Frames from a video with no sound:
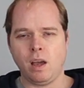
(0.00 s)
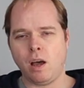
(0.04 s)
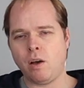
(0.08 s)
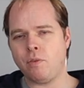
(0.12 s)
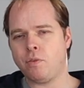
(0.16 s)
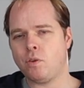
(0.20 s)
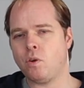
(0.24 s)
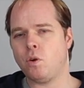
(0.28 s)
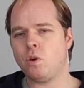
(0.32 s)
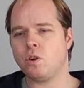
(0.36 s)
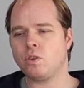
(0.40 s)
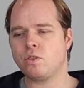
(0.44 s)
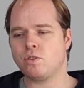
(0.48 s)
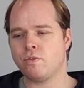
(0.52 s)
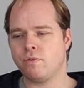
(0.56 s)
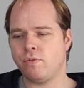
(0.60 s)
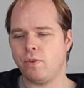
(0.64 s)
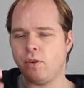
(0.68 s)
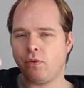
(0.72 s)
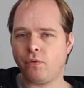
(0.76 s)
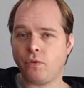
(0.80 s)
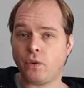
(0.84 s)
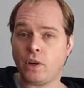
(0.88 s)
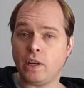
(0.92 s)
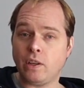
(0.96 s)
Of course,
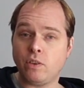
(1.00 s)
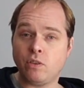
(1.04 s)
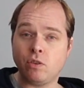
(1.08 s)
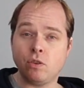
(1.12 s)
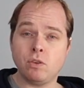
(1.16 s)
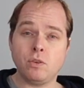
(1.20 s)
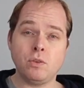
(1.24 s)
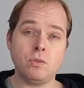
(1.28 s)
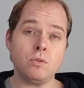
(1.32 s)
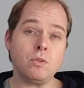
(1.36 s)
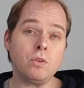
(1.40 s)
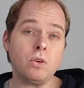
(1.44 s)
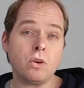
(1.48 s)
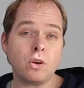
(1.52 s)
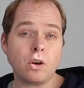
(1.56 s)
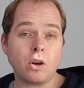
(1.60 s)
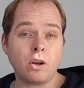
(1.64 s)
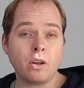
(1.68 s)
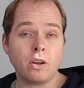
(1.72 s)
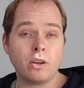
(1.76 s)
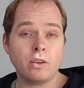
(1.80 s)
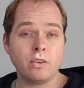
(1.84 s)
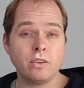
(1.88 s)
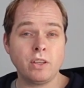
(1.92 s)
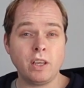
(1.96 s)
feel free to look
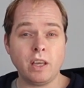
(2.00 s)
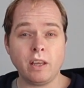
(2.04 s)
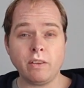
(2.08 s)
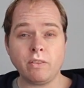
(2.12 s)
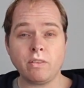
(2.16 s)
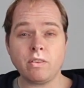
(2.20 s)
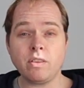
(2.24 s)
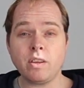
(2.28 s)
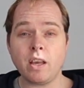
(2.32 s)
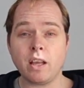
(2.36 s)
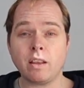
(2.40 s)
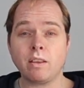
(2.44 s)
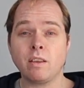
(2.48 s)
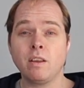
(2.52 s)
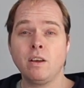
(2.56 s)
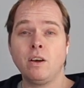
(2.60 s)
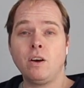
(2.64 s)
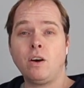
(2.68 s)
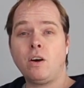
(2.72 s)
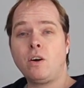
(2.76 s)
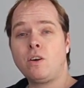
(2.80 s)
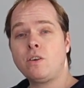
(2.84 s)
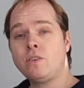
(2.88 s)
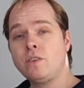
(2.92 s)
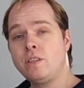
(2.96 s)
on the internet
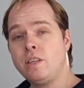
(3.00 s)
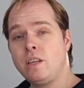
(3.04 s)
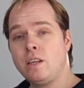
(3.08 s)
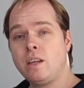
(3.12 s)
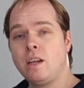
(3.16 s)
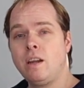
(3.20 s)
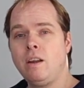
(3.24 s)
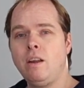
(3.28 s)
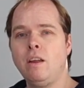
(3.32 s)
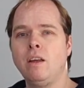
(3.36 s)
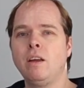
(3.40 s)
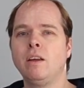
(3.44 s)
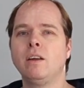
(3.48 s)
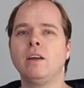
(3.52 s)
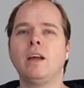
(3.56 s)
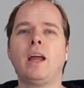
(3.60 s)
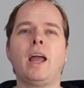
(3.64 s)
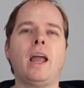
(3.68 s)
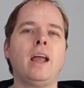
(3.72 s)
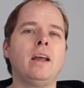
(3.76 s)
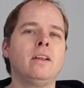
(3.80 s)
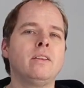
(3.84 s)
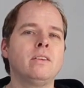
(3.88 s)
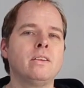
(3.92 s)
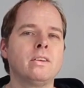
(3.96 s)
on the
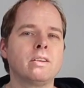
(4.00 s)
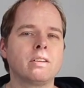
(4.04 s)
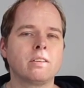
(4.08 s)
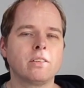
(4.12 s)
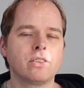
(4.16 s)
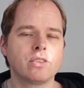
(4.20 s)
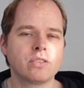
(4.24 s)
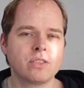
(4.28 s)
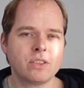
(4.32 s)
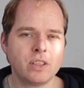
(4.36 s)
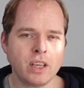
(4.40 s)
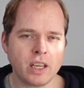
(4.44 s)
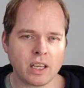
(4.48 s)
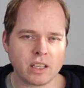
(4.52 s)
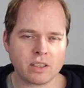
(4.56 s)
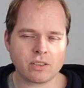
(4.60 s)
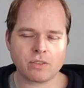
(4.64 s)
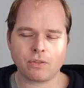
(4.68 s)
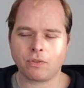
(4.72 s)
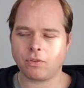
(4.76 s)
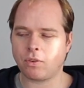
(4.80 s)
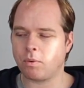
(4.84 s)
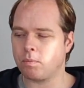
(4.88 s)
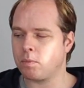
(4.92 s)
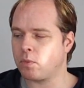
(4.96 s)
Ender 6
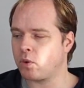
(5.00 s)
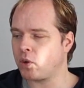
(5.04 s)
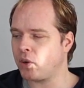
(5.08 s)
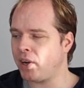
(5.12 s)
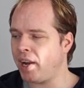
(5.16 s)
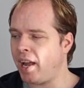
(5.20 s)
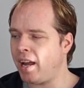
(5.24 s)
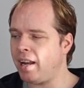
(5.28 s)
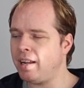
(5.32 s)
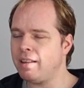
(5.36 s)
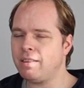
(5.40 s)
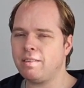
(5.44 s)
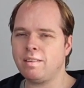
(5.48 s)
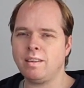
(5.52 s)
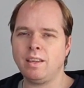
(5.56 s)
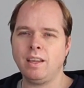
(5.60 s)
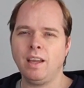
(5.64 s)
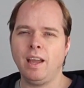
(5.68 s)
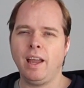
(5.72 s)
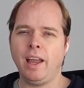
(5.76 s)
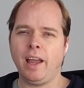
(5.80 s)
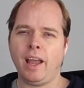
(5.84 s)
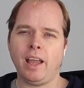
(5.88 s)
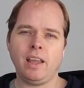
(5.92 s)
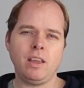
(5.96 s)
from Creality
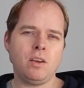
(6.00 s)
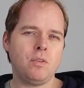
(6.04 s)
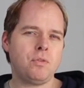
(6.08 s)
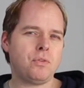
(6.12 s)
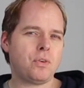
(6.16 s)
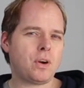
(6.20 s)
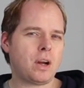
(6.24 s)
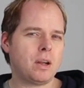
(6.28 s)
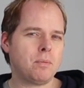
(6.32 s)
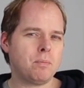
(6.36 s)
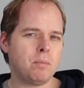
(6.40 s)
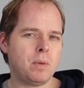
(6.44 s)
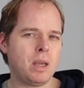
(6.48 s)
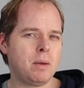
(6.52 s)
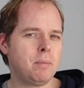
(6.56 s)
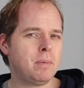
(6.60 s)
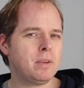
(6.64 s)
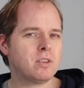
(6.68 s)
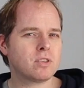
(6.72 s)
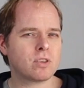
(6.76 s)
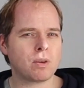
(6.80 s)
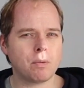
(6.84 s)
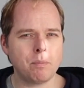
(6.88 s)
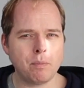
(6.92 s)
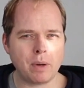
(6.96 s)
and you find
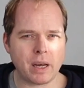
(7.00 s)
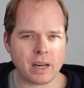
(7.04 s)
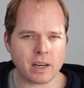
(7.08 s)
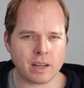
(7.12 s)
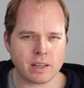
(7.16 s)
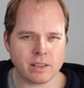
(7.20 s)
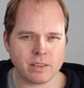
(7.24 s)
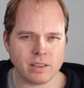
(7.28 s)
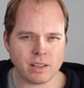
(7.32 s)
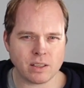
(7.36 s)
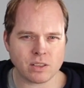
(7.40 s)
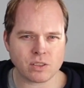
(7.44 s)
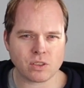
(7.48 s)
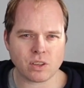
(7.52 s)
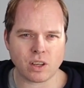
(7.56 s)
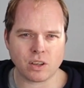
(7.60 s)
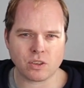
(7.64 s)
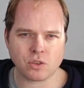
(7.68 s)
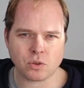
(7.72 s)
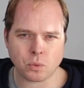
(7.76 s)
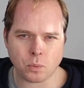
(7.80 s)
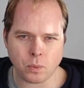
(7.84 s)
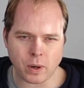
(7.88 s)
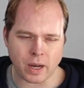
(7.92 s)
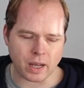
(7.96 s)
maybe some better deals
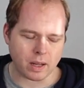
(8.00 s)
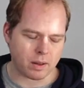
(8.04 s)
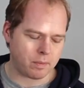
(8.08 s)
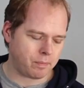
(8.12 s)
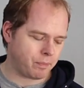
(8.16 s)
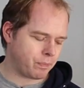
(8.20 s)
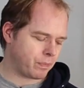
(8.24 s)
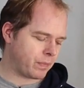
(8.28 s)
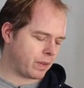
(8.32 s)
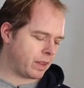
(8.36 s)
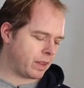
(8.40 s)
as well.